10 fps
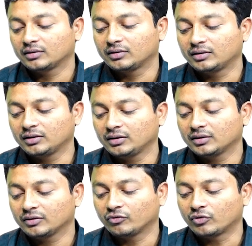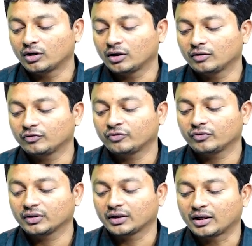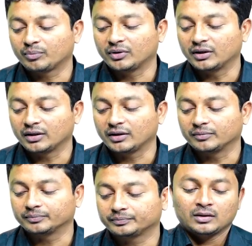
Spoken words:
the wall of capillary,